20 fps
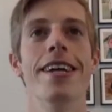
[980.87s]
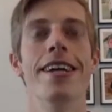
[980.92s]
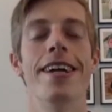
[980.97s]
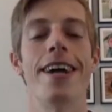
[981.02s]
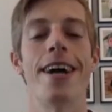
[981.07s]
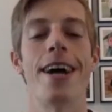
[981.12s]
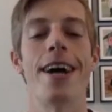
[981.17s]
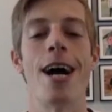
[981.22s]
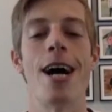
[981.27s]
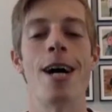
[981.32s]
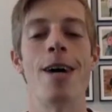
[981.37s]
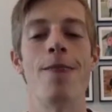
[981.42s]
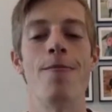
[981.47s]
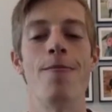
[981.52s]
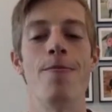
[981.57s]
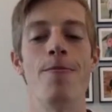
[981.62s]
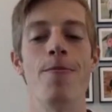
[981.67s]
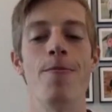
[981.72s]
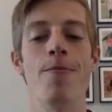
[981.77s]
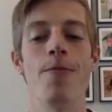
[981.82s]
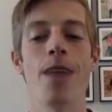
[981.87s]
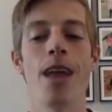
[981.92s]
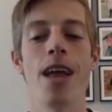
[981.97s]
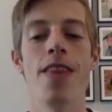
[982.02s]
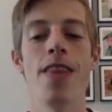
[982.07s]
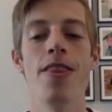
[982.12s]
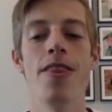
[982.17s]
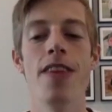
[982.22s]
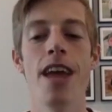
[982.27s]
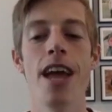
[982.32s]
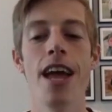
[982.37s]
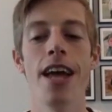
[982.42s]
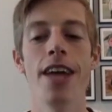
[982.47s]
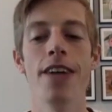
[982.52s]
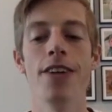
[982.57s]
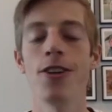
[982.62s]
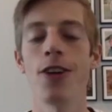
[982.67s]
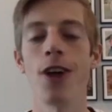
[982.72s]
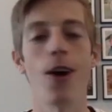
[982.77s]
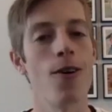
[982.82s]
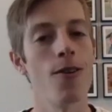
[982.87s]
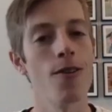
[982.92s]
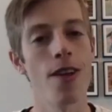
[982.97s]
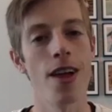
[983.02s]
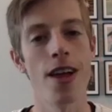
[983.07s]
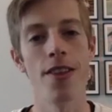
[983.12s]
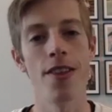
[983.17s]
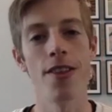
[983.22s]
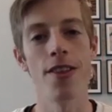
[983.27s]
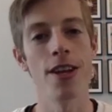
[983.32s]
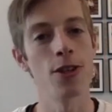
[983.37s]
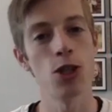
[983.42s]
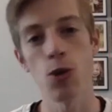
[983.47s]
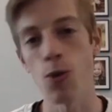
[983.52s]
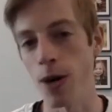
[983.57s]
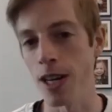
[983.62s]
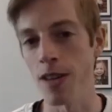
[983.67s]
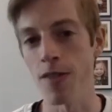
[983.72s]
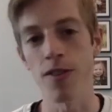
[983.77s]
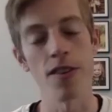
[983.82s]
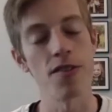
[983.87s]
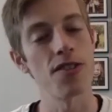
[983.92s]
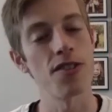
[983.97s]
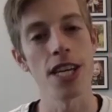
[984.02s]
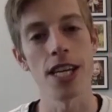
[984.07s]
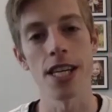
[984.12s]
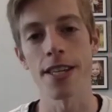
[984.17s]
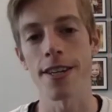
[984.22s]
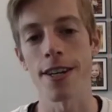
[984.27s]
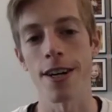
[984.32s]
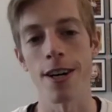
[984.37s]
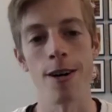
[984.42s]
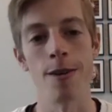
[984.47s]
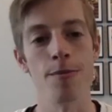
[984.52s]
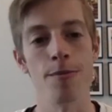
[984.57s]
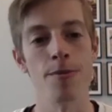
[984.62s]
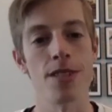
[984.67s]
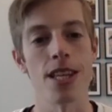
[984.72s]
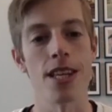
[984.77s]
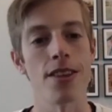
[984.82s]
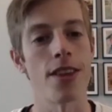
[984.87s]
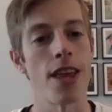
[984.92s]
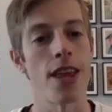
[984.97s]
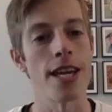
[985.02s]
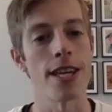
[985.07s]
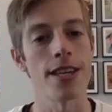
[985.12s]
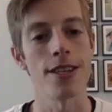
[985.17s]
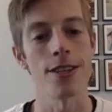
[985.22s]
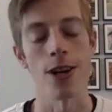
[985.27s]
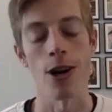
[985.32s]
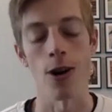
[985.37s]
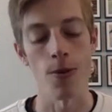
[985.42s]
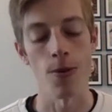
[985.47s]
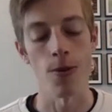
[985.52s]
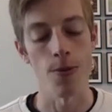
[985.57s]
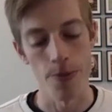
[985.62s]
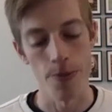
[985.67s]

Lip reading: And then, you know, and then 2015 comes and like, you know,